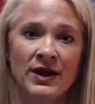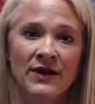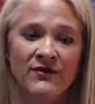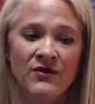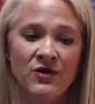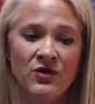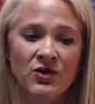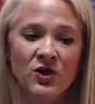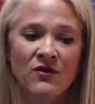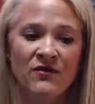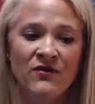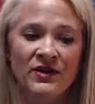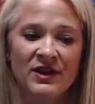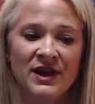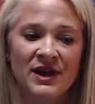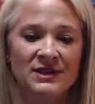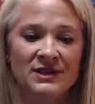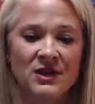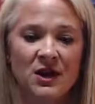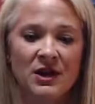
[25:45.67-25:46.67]
If you don't feel
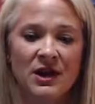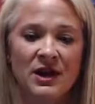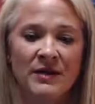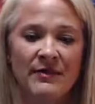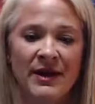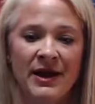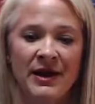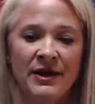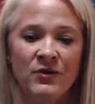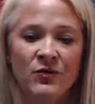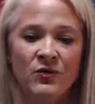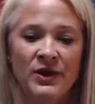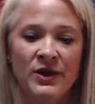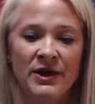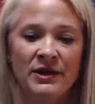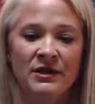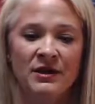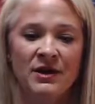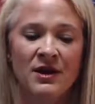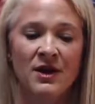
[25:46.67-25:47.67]
like talking about it
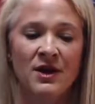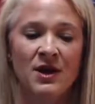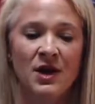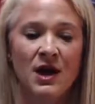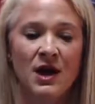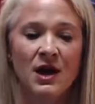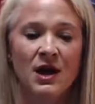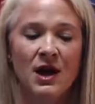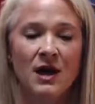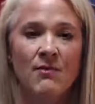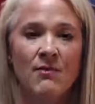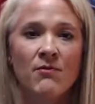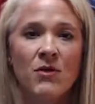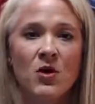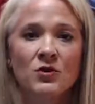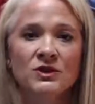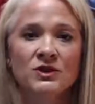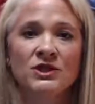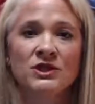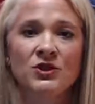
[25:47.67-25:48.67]
with a
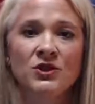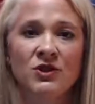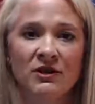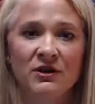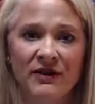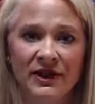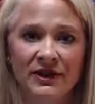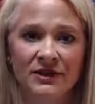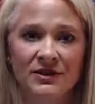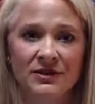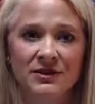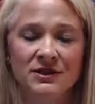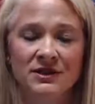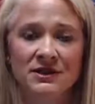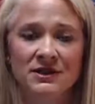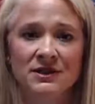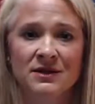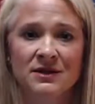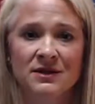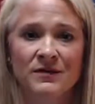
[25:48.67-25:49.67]
multitude of
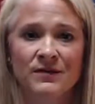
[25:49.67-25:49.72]
others,